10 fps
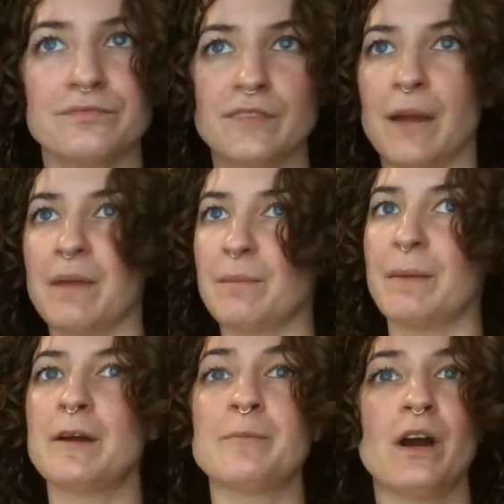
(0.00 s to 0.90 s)
made my
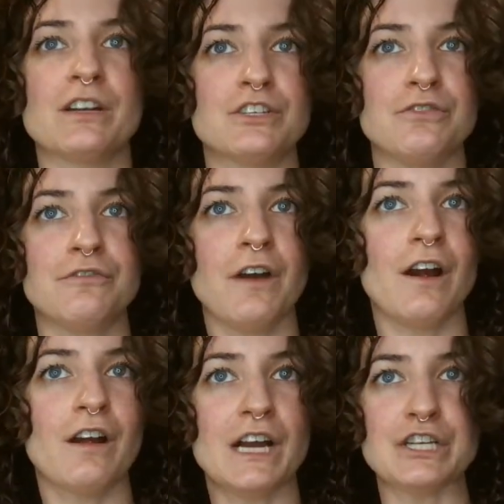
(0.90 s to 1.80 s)
part too
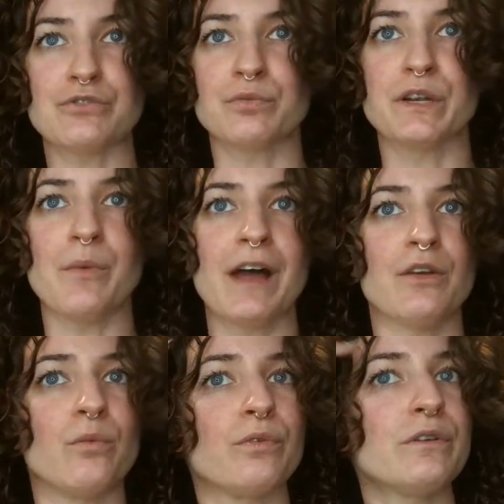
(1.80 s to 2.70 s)
far. I just re-wet
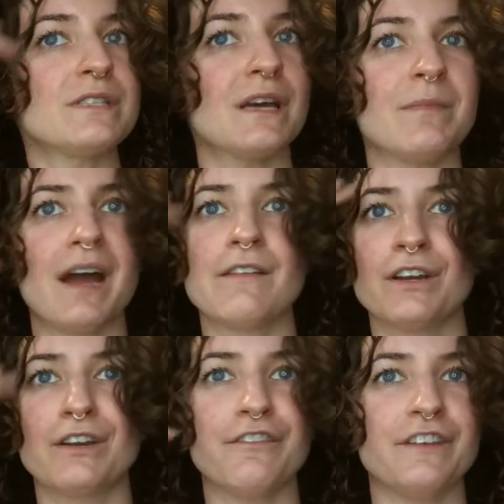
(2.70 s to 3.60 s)
the roots. I'm not even
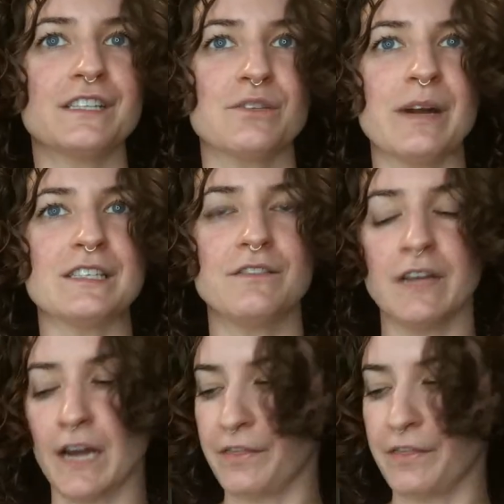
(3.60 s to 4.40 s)
going to fix the rest of it. I